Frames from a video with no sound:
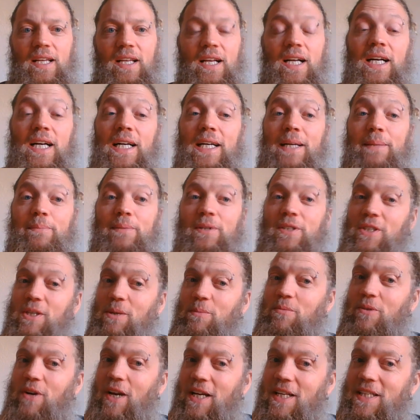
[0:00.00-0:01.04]
But she
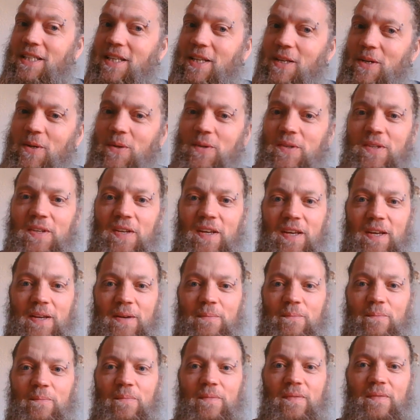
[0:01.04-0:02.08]
breaks the news to
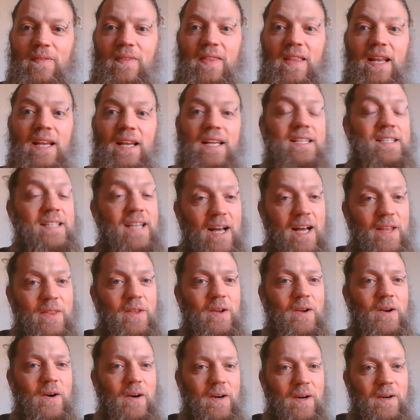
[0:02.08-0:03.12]
him that he's not in the
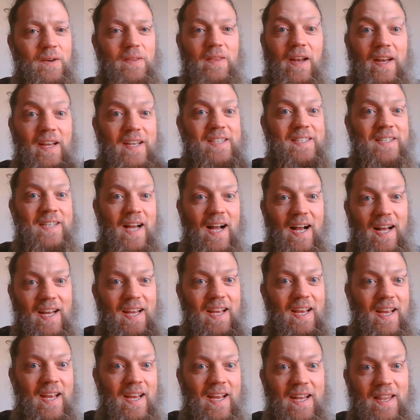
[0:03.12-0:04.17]
car, that he's
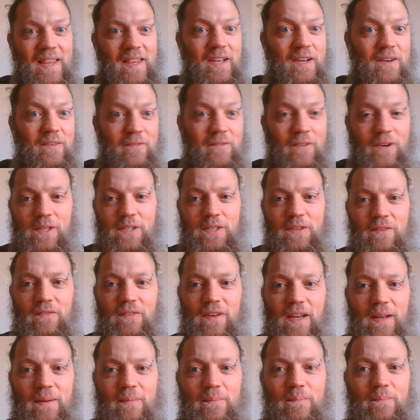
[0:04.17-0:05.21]
not in the conversion
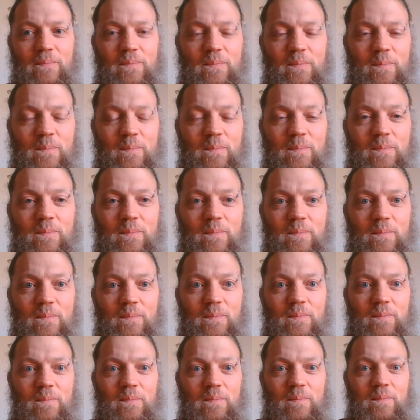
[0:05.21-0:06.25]
van.
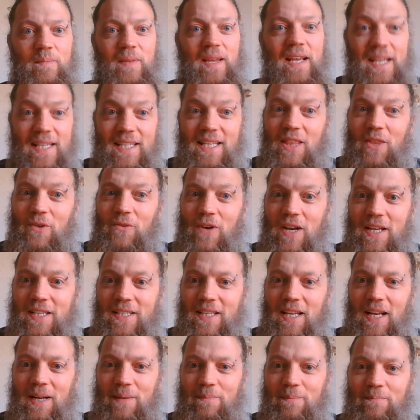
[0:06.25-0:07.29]
He's at the rest
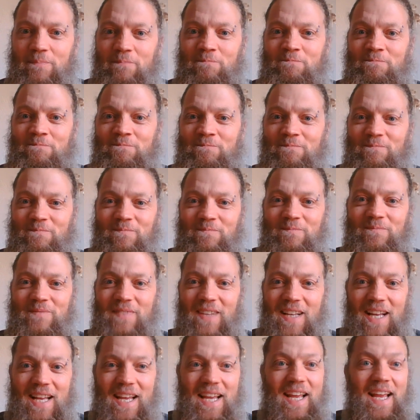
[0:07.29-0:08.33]
stop.
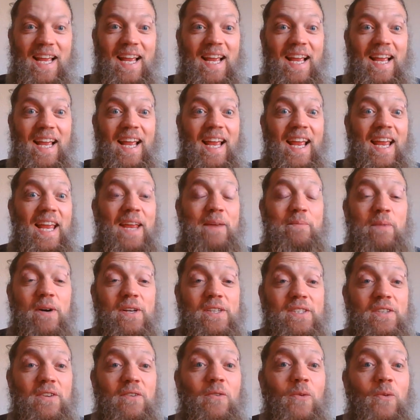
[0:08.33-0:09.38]
He
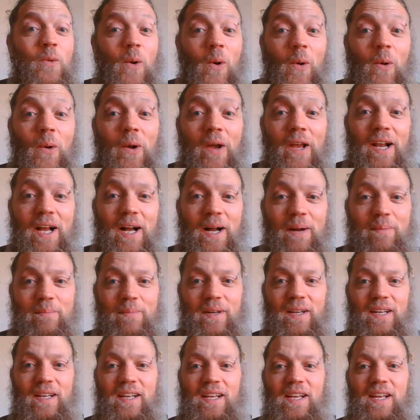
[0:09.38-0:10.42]
must have woken up
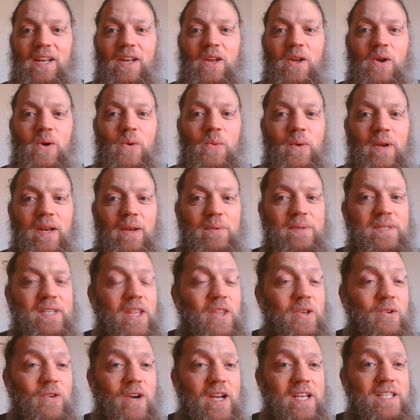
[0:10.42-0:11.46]
when he was at
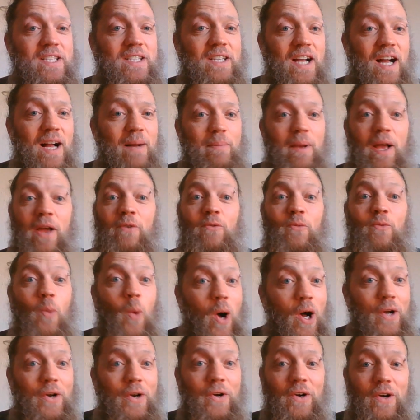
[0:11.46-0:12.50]
the rest stop and
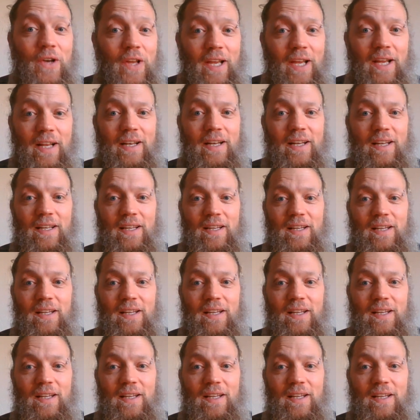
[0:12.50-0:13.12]
wandered in.